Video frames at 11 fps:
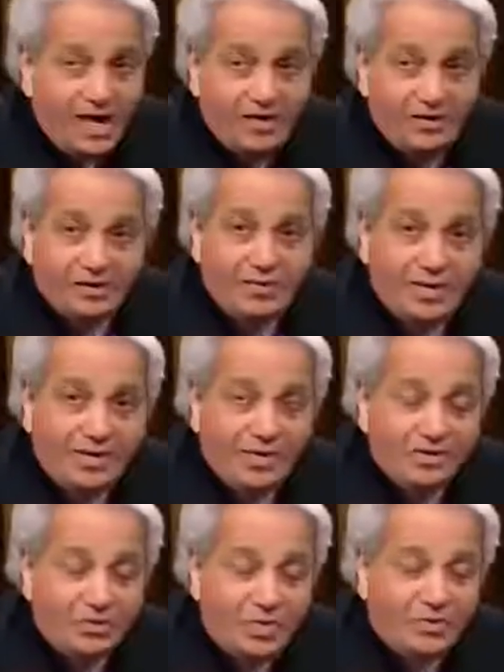I heard about
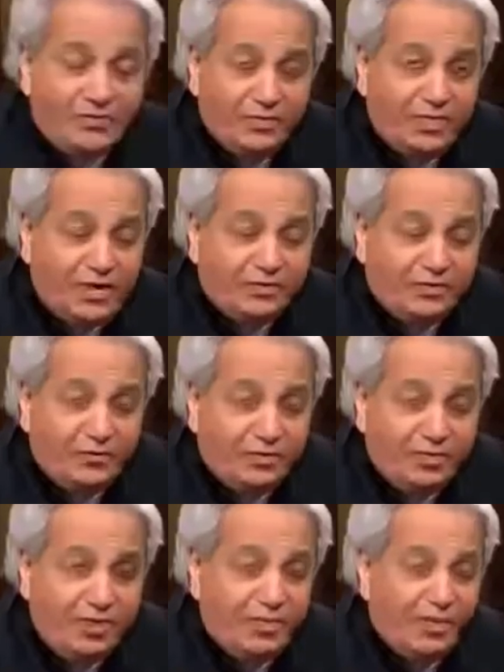this wonderful doctor
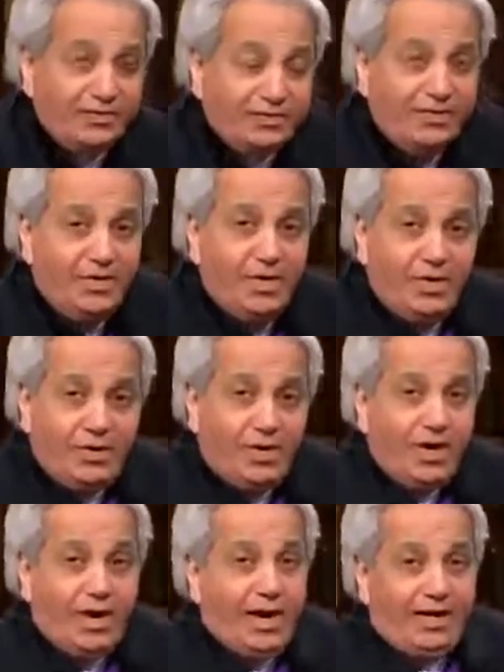from people. I said,
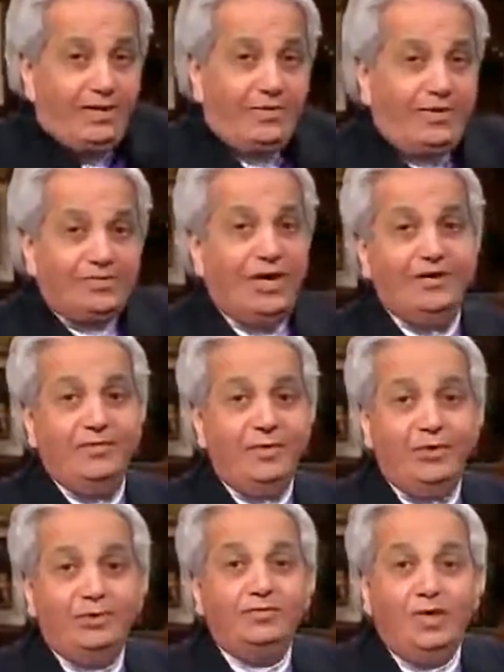because I never
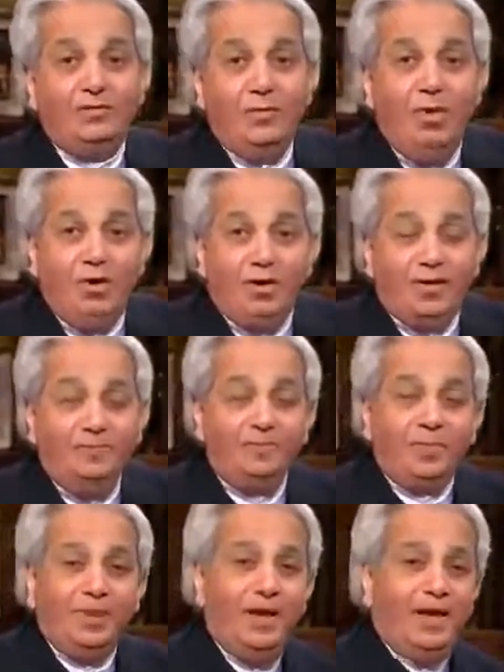heard of Dr. Wallach.
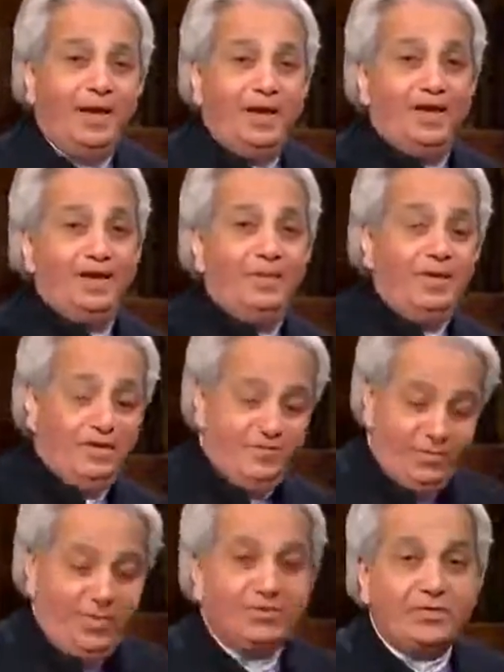And I had him here a
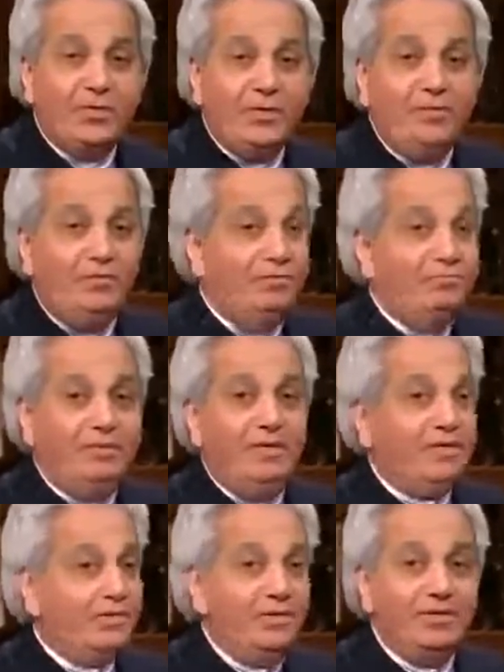few weeks ago, and
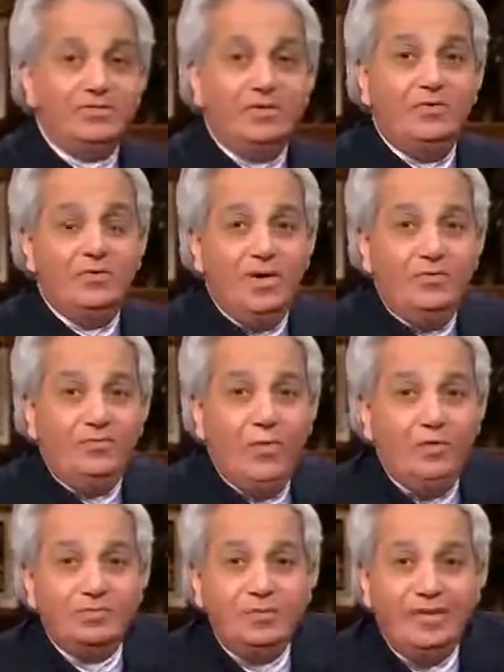dear goodness, the
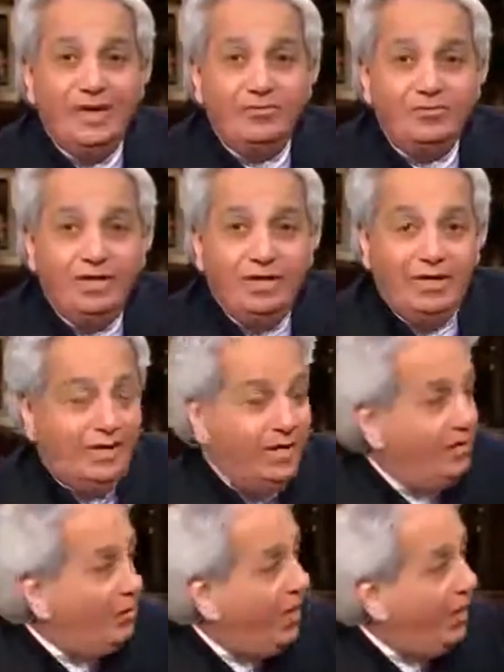phones began ringing
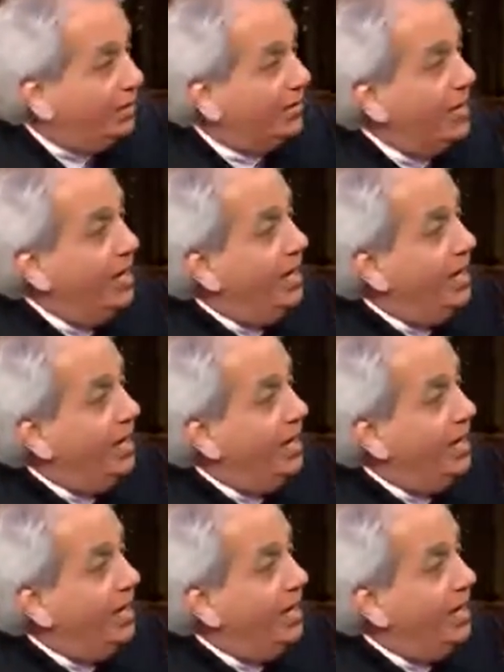here wild.